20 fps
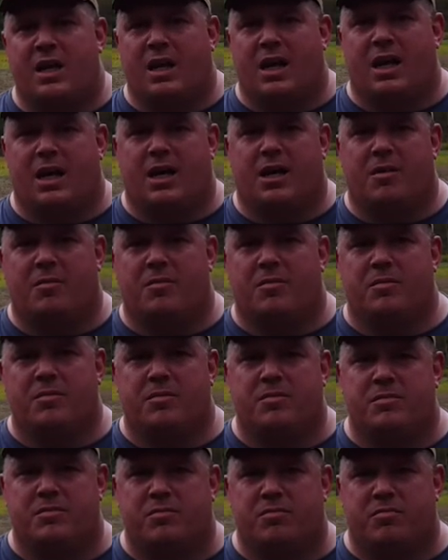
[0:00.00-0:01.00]
Um,
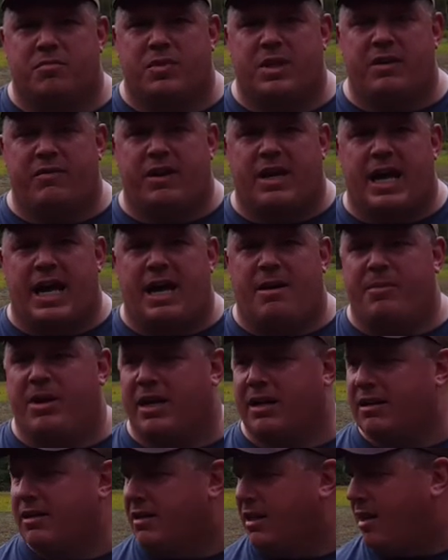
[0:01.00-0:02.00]
leave a
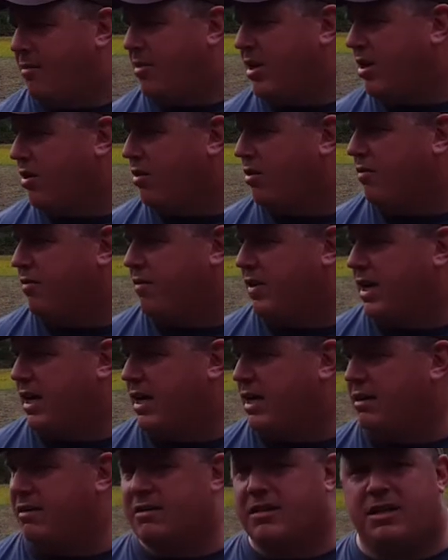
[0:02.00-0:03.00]
comment. Let me know if
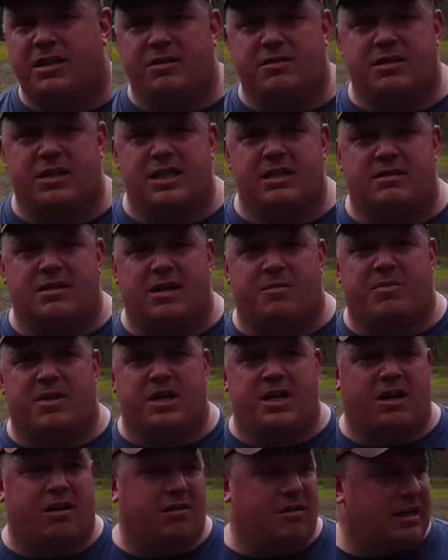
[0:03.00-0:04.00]
uh, you see
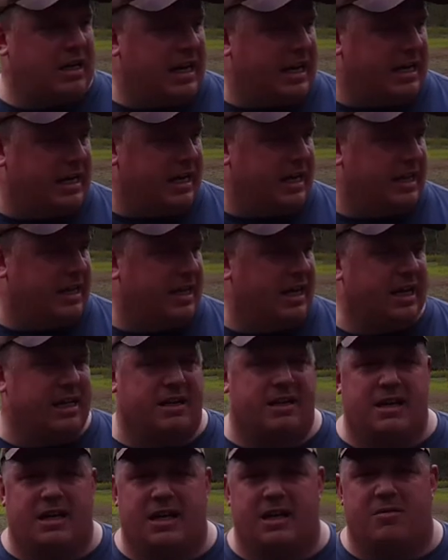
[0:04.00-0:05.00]
something here that I did
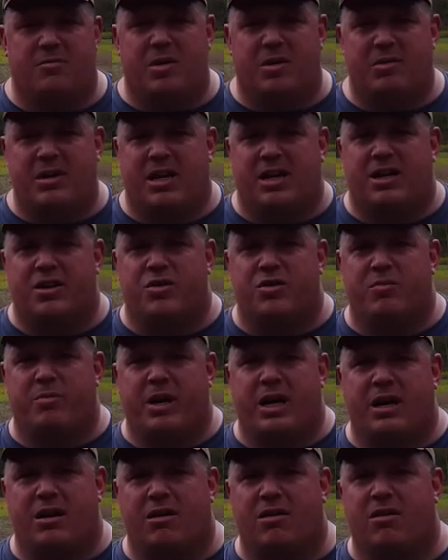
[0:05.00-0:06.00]
that uh, maybe I could do
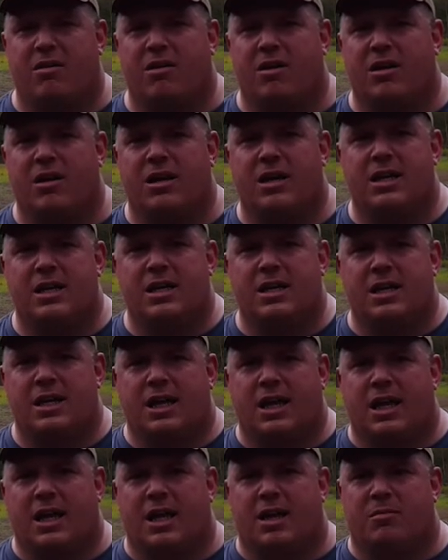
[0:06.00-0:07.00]
better or
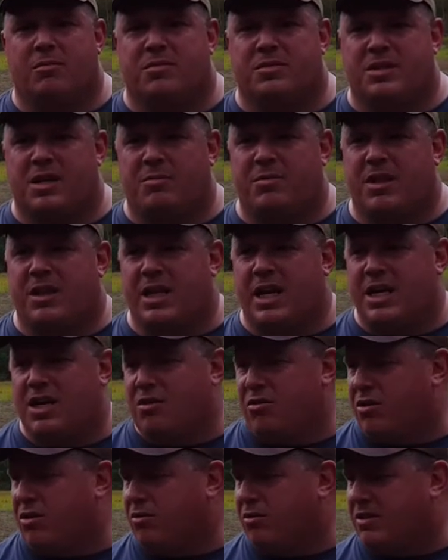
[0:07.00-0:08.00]
um, something that
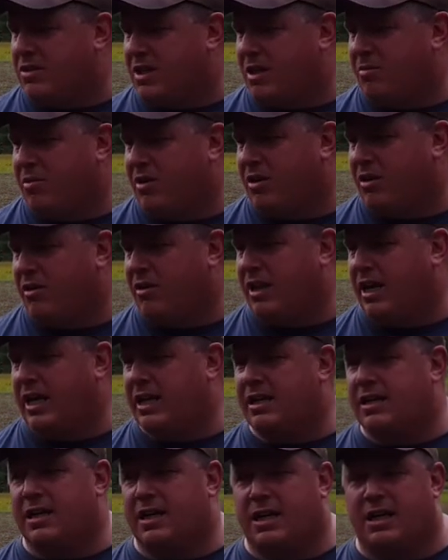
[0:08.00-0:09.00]
you do similar
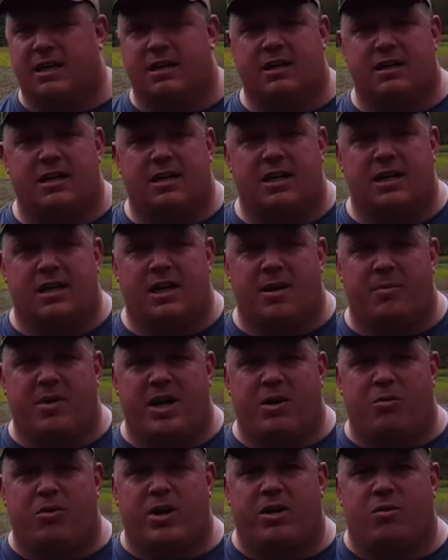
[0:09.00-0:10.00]
that uh, that
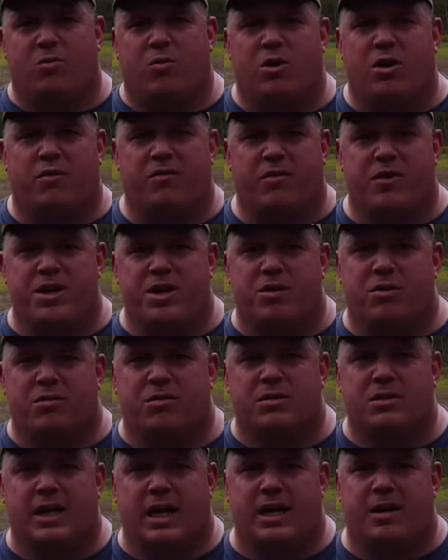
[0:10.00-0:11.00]
might work for you.
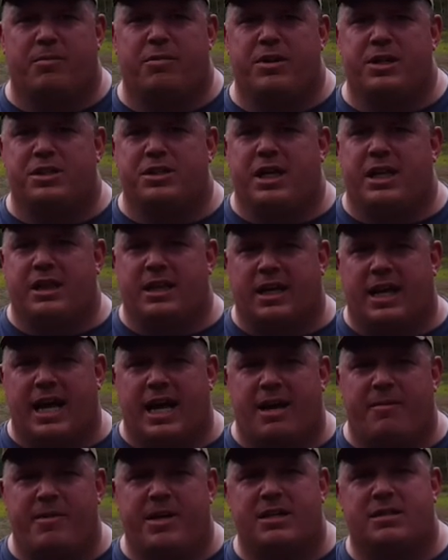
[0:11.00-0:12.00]
I'd appreciate the
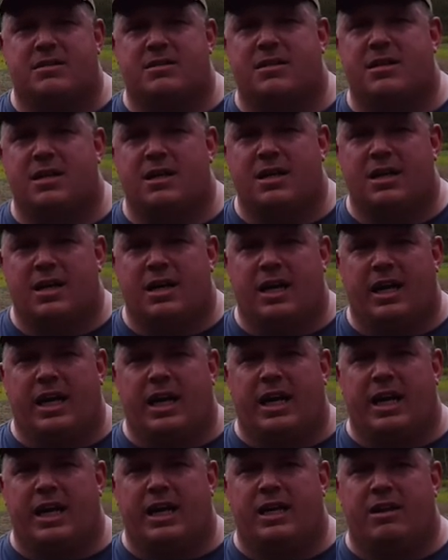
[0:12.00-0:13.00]
comments
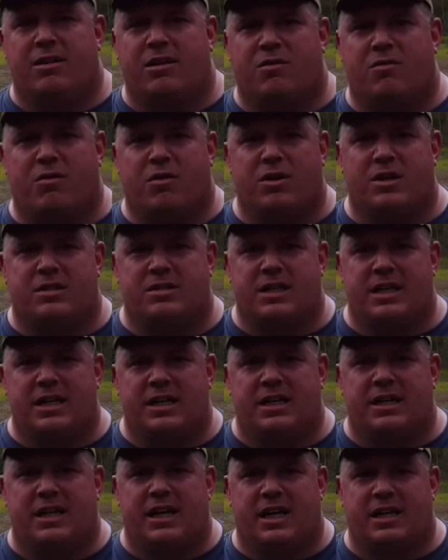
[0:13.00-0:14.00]
and look forward to seeing
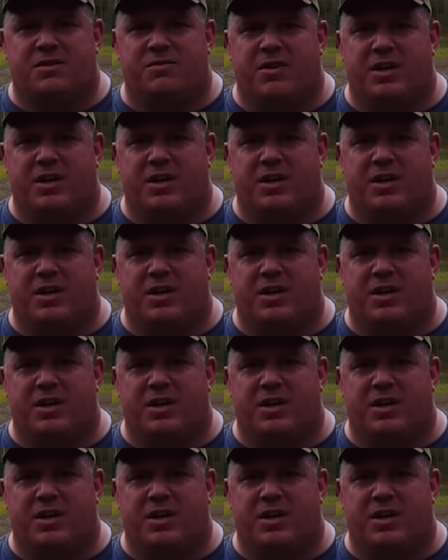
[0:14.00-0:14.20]
you in the next